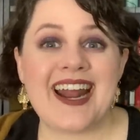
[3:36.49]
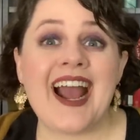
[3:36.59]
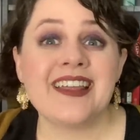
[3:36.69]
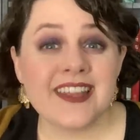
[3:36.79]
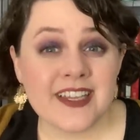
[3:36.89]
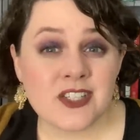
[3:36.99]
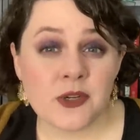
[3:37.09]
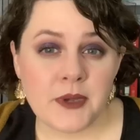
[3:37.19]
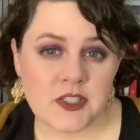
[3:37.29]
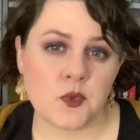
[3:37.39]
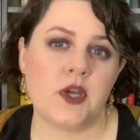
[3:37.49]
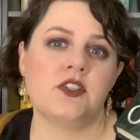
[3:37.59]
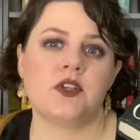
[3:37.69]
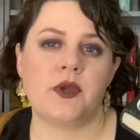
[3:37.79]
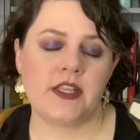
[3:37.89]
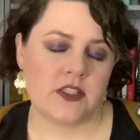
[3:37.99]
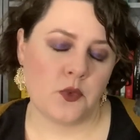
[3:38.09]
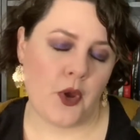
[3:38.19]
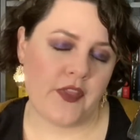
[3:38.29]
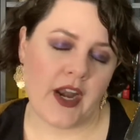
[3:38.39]
and I think it's her best one, so it's
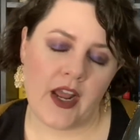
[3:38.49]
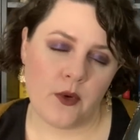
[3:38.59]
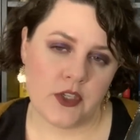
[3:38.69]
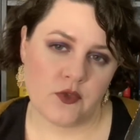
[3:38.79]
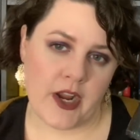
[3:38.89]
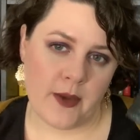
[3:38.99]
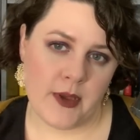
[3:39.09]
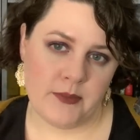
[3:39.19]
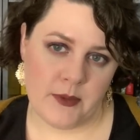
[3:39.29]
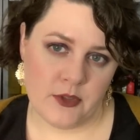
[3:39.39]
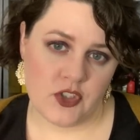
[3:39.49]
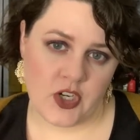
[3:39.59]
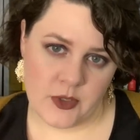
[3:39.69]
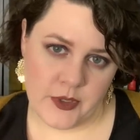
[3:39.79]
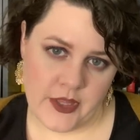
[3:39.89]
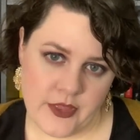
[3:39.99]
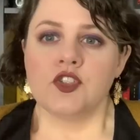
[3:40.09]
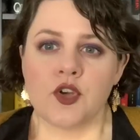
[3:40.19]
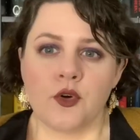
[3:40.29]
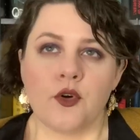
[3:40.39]
the one that I always recommend people start with.
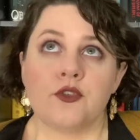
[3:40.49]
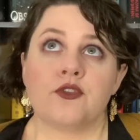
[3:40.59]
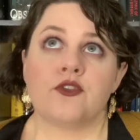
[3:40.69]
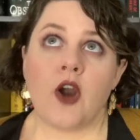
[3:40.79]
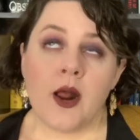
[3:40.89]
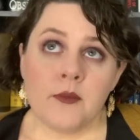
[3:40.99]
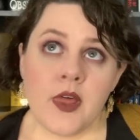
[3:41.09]
So from